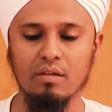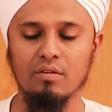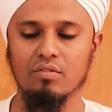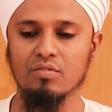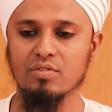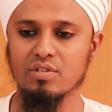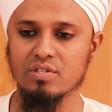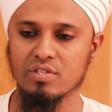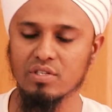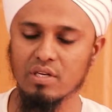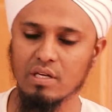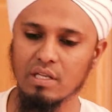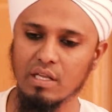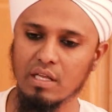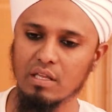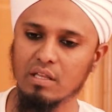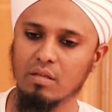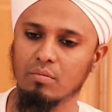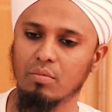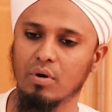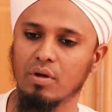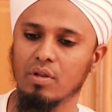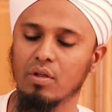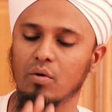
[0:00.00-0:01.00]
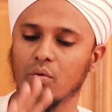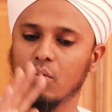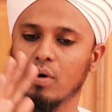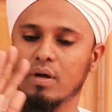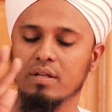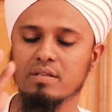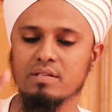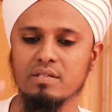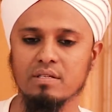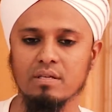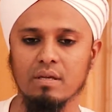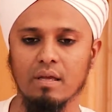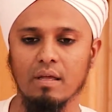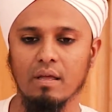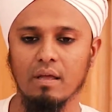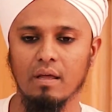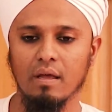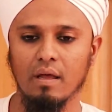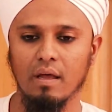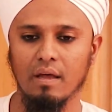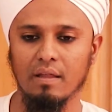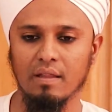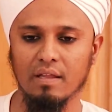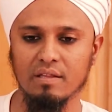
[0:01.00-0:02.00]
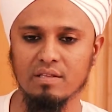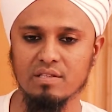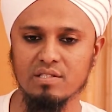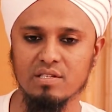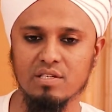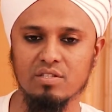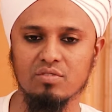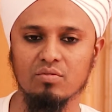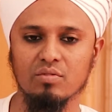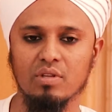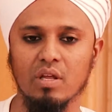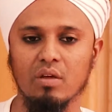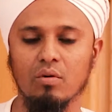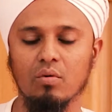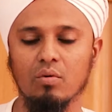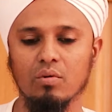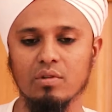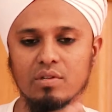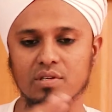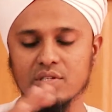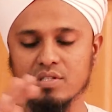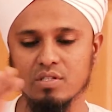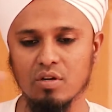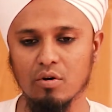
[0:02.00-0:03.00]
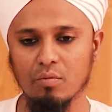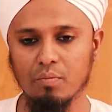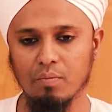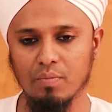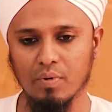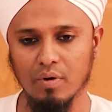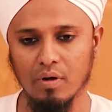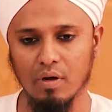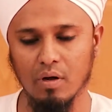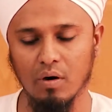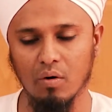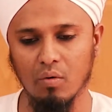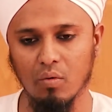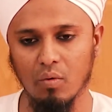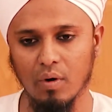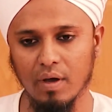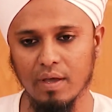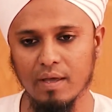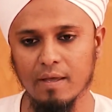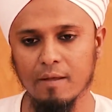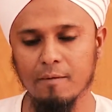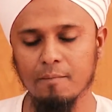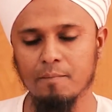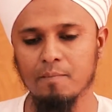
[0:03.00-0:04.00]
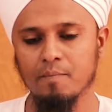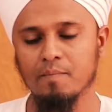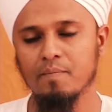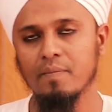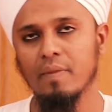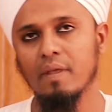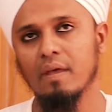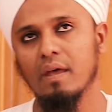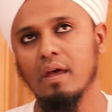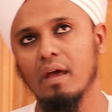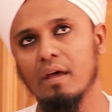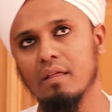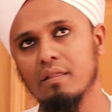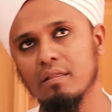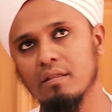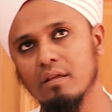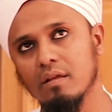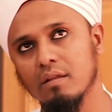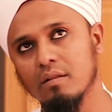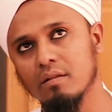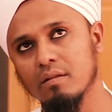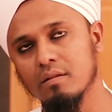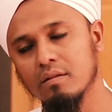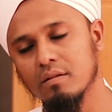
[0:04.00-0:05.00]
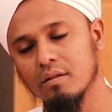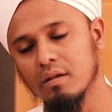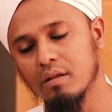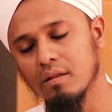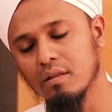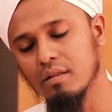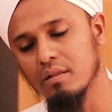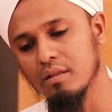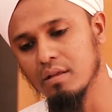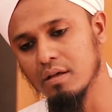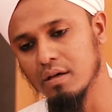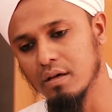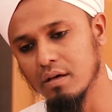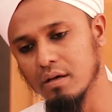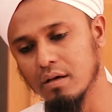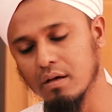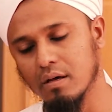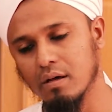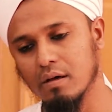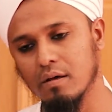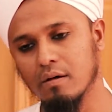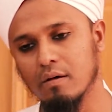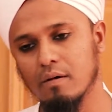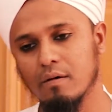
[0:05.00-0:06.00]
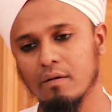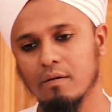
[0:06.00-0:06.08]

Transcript: You just clean the body once, and that is just to take all the soap away. And then the